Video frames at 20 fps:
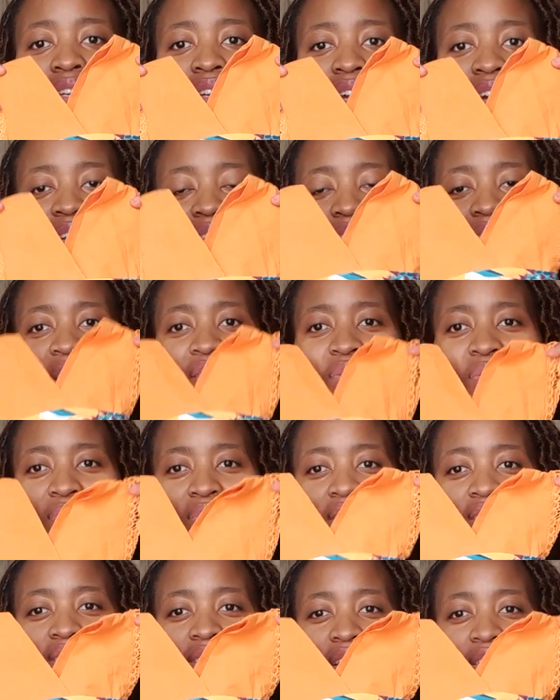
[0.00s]
Guys, I know
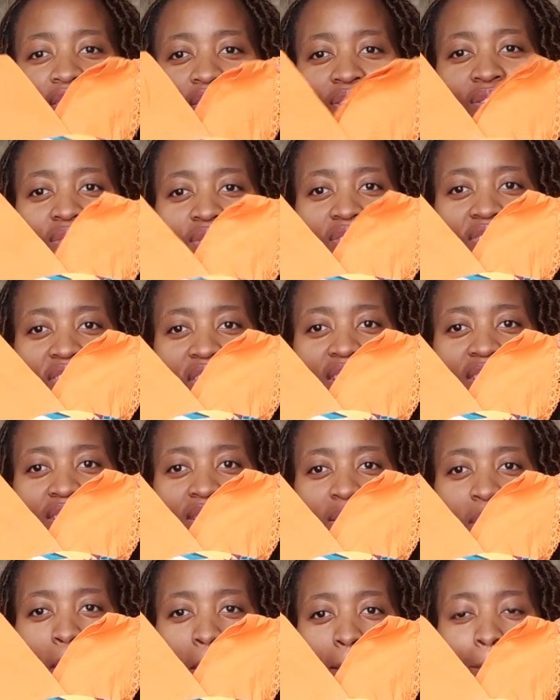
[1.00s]
these are cute, right?
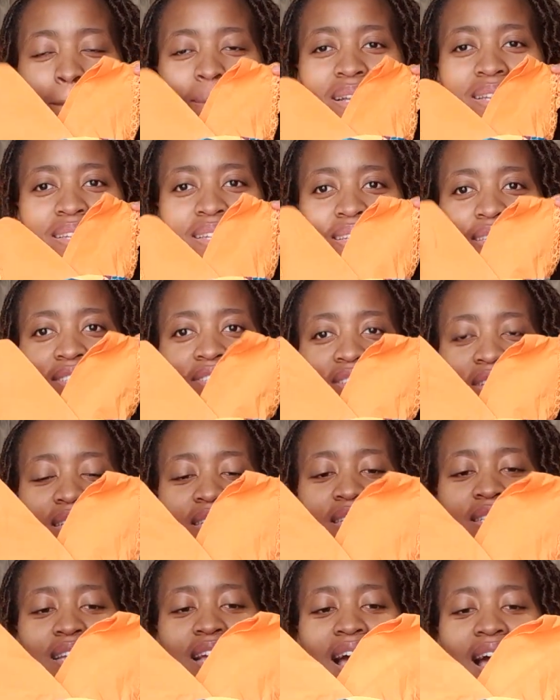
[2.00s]
But
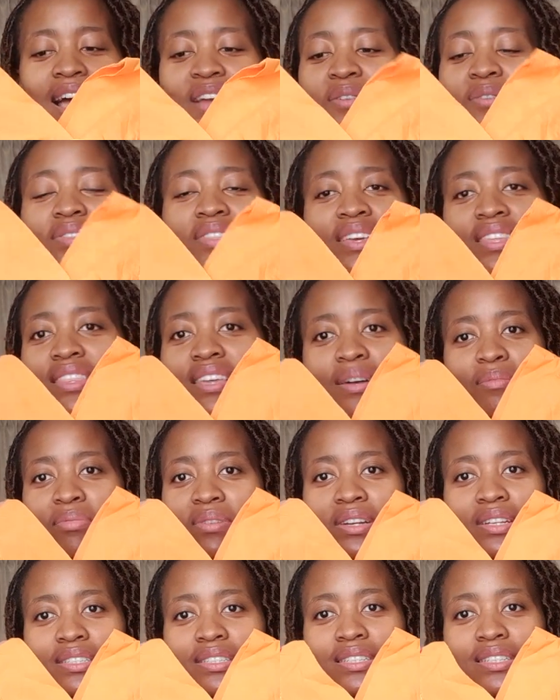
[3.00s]
literally, I don't think
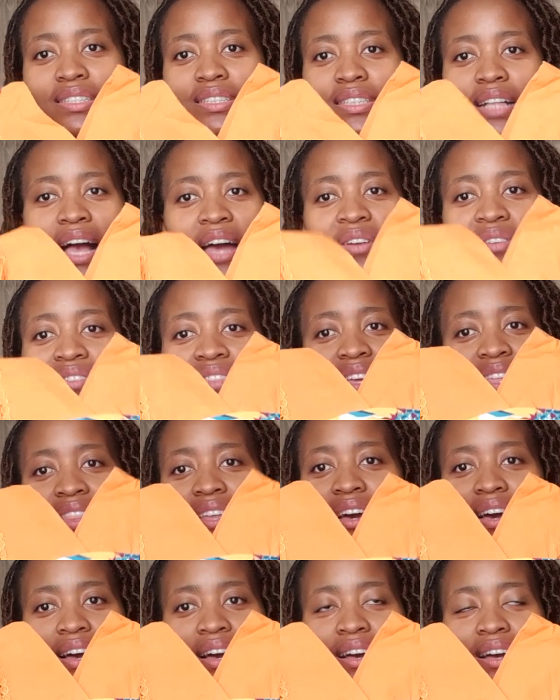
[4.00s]
practical. I don't think
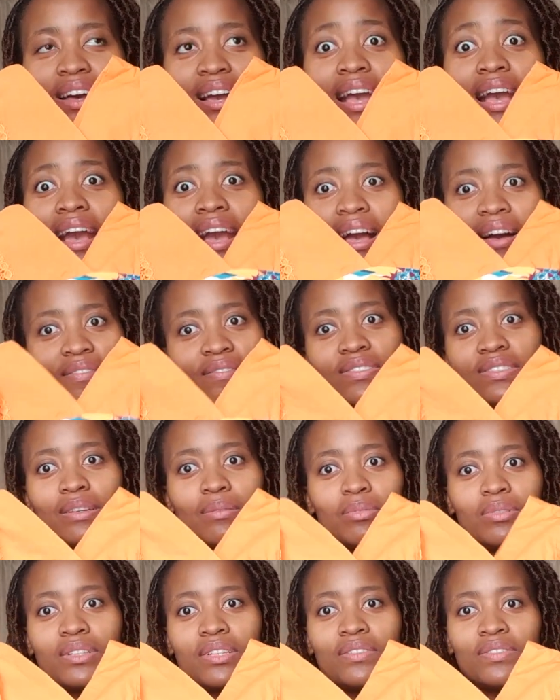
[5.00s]
they're
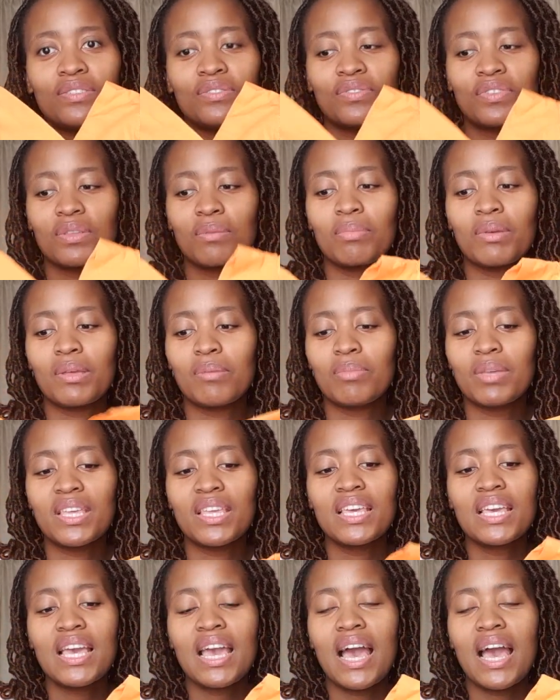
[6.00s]
comfortable even for the baby.